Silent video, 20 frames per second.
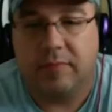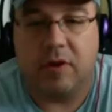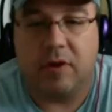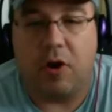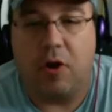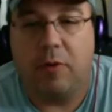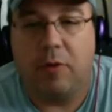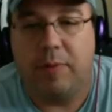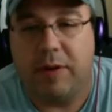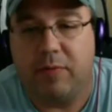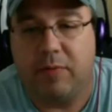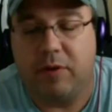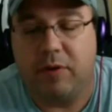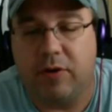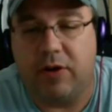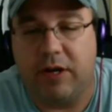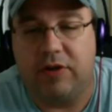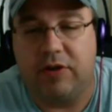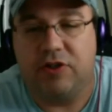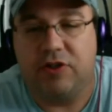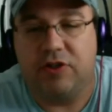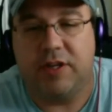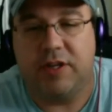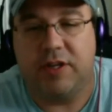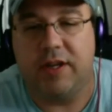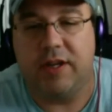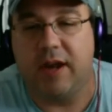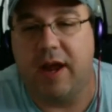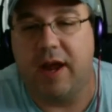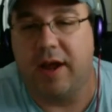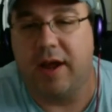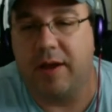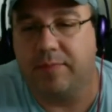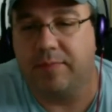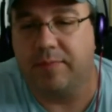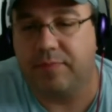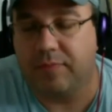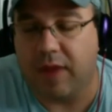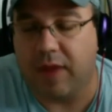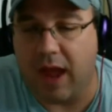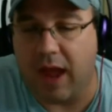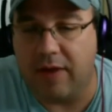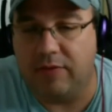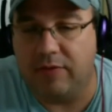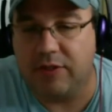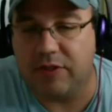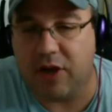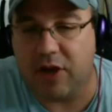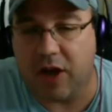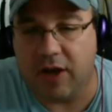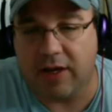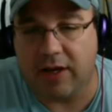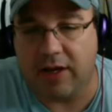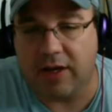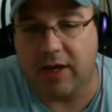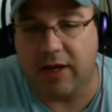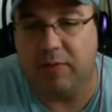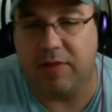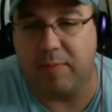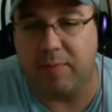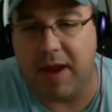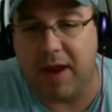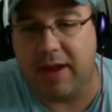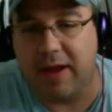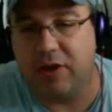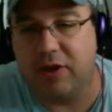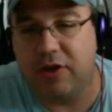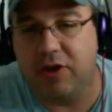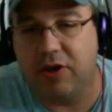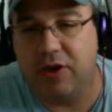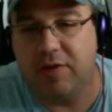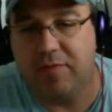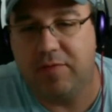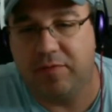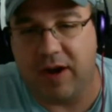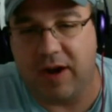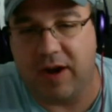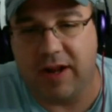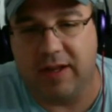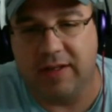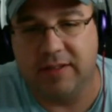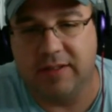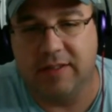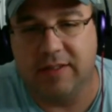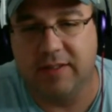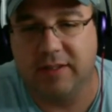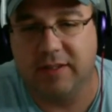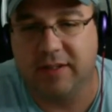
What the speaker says: Colby, we're interested in I was talking with my good friend,